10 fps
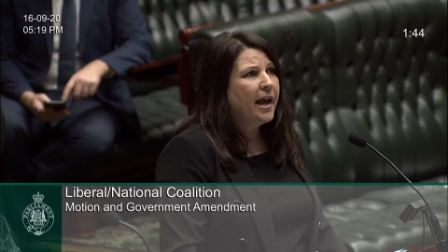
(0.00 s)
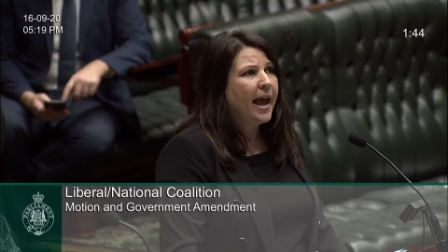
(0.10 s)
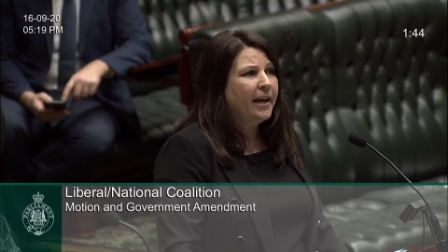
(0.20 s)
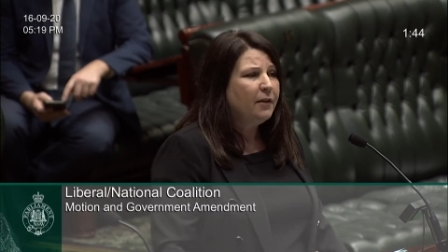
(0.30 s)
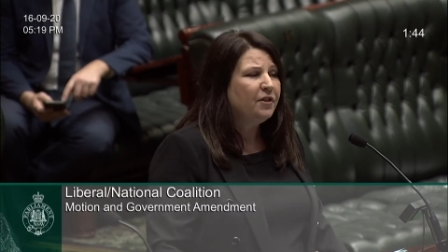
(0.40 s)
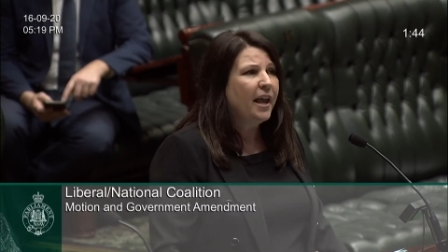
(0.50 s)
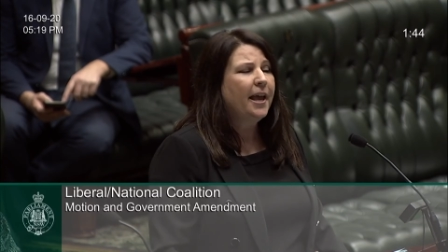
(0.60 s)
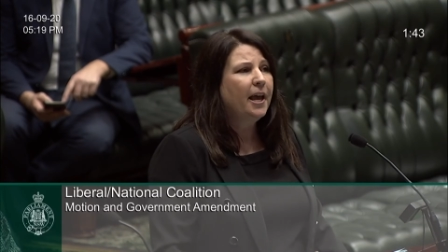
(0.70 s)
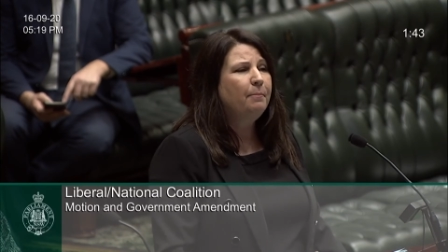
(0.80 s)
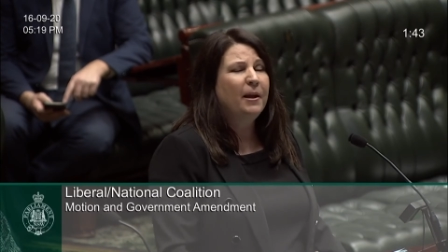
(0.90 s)
And if there
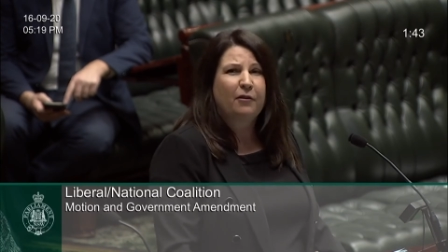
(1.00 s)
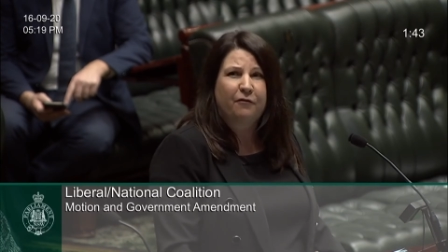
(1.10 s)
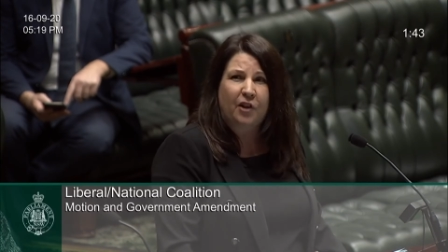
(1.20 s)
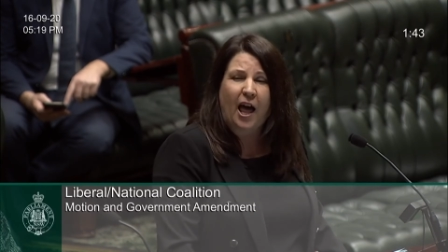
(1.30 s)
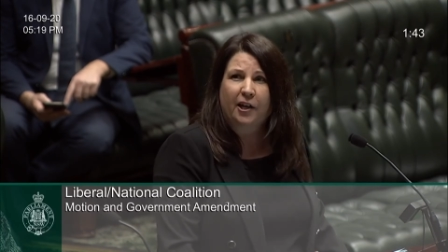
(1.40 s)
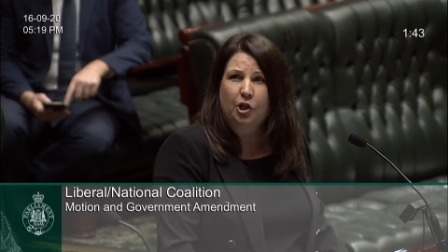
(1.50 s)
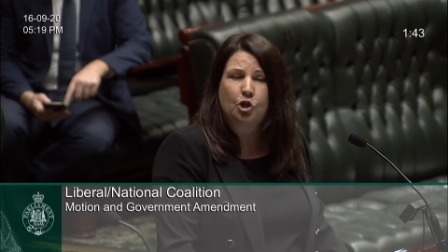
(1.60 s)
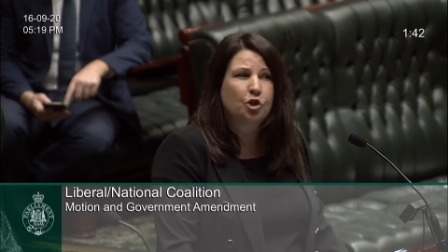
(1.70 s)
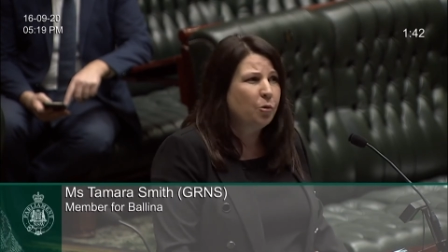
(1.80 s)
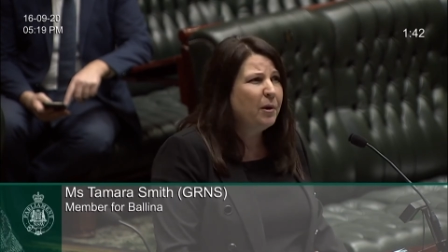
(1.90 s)
had been a flood
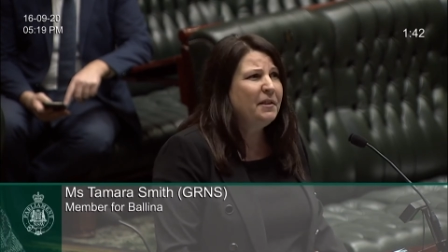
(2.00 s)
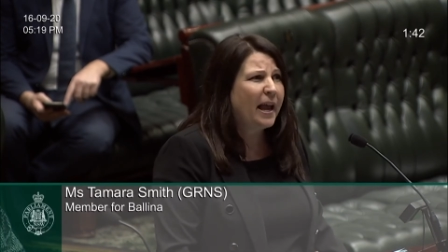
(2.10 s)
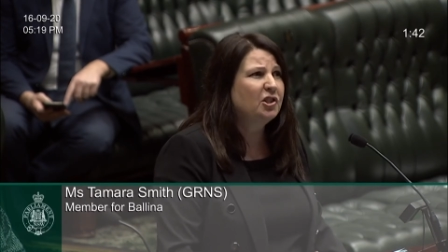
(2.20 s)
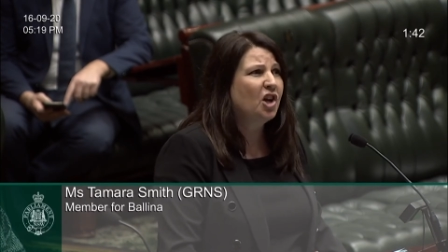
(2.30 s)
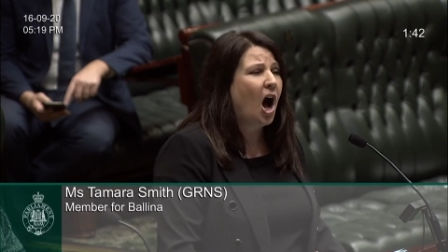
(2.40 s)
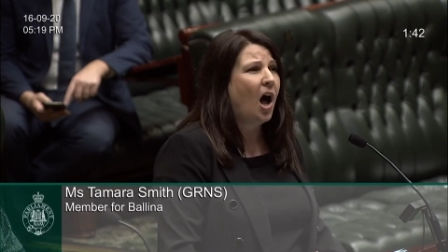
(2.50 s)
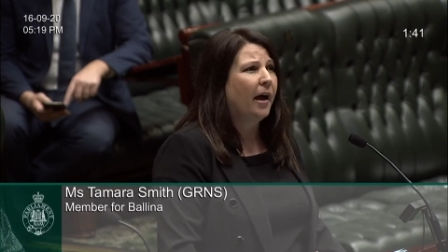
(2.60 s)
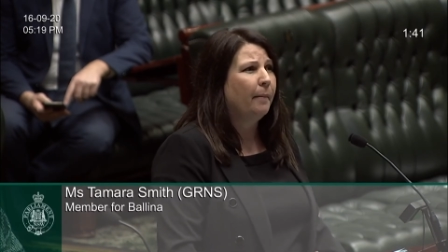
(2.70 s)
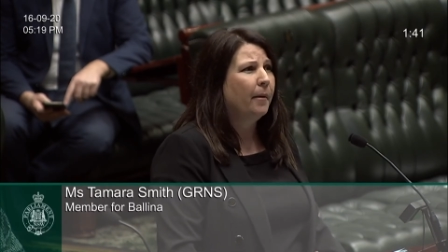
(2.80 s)
during that time,